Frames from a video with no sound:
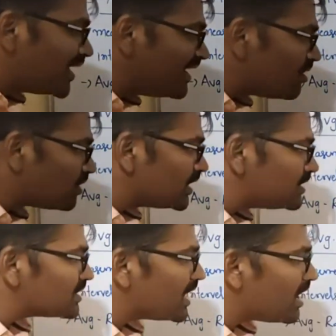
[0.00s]
to the
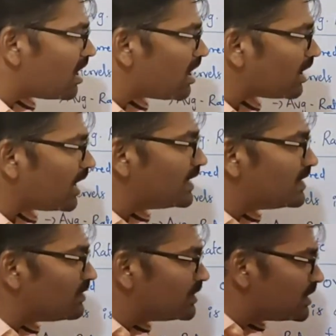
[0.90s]
reactants or
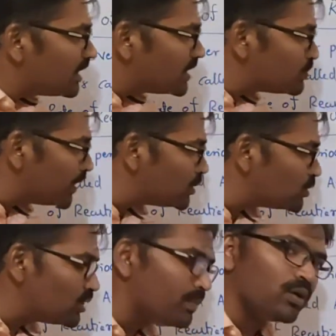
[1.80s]
either with
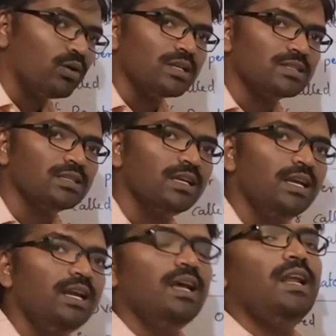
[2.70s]
respect to the products.
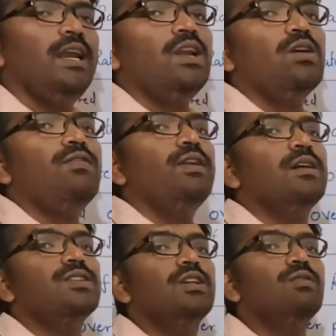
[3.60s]
Rate of
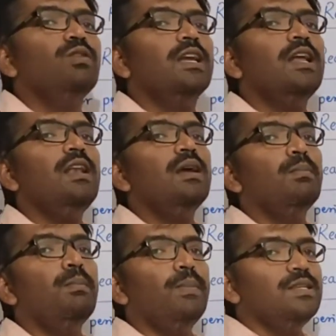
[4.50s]
reaction we can
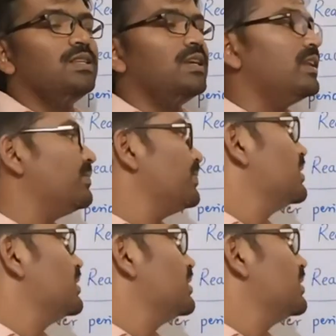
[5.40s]
measure.